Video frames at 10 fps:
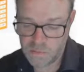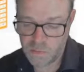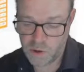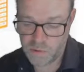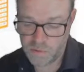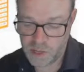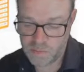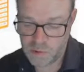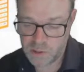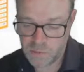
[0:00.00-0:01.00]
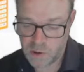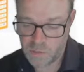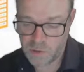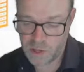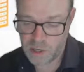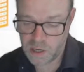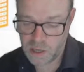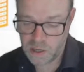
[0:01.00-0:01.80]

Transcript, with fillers: one of the most popular